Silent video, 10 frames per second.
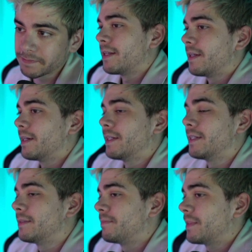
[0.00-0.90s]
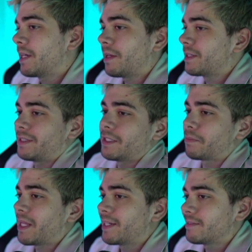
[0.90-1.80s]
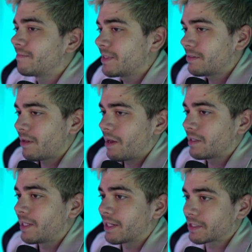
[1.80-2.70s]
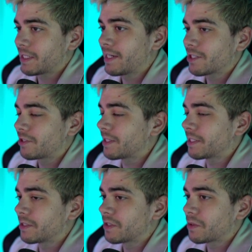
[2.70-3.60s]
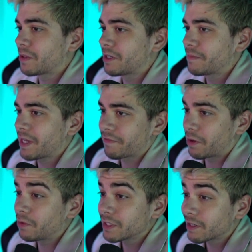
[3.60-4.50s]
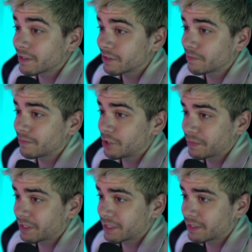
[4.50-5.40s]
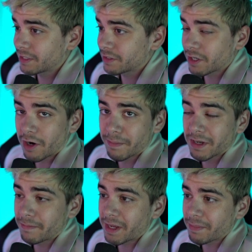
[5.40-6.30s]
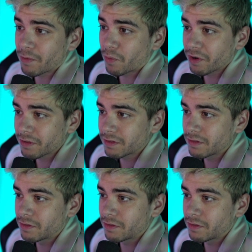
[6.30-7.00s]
And it sees play in a lot of decks, actually. So yeah, if the only cards you're missing is Carpet, it might be worth.